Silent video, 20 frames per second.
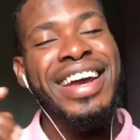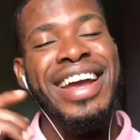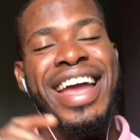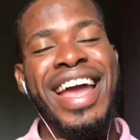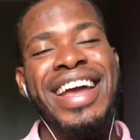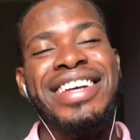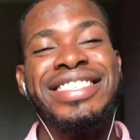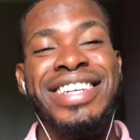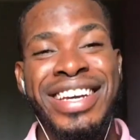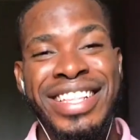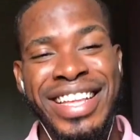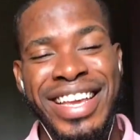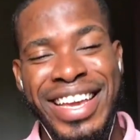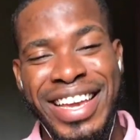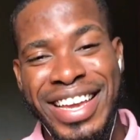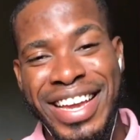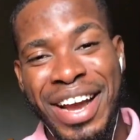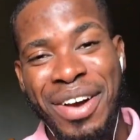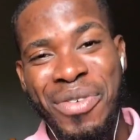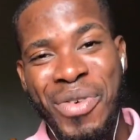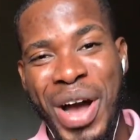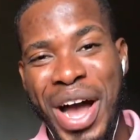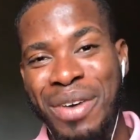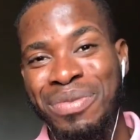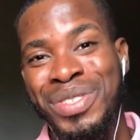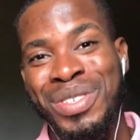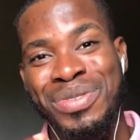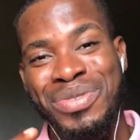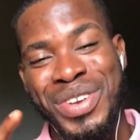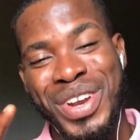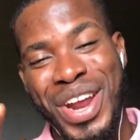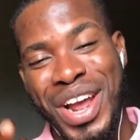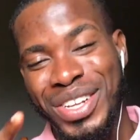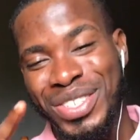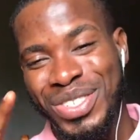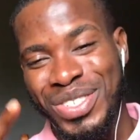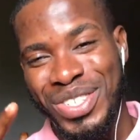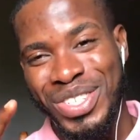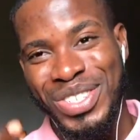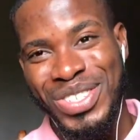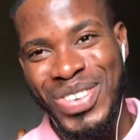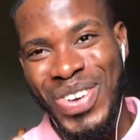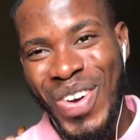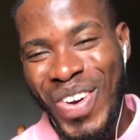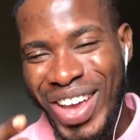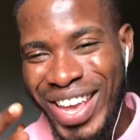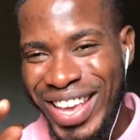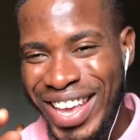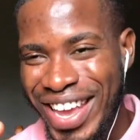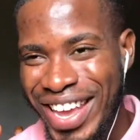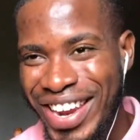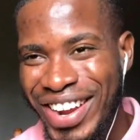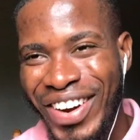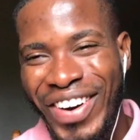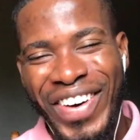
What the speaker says: I think I will have to react to this song again,